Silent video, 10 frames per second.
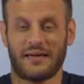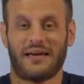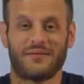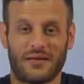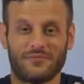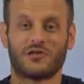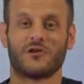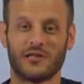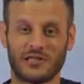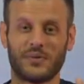I'm
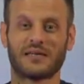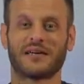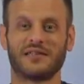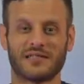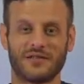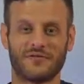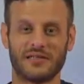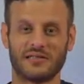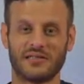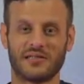sure it's because of
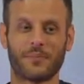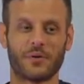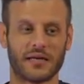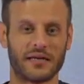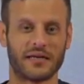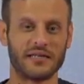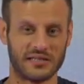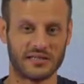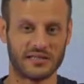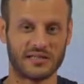his upbringing and
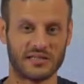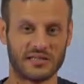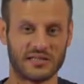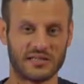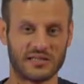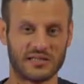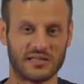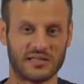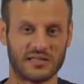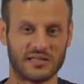his teaching and
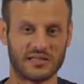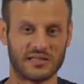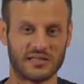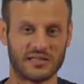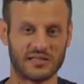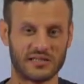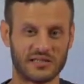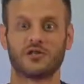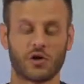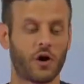everything that he was
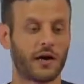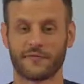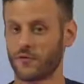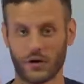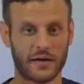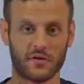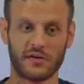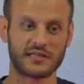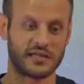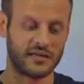taught for whatever
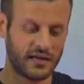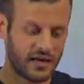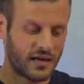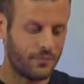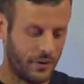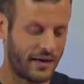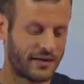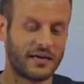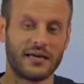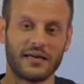reason.
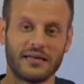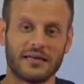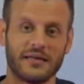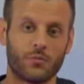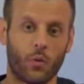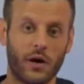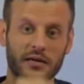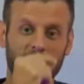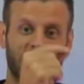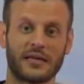But
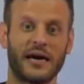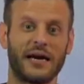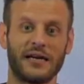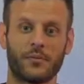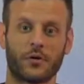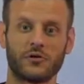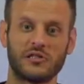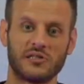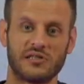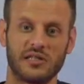one guy
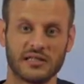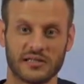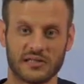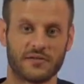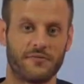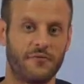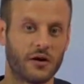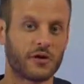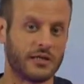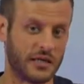approaches Jesus
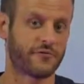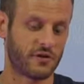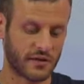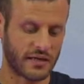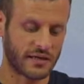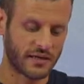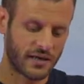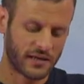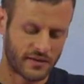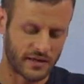very differently
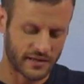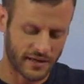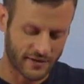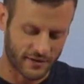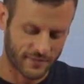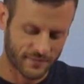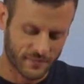than the other.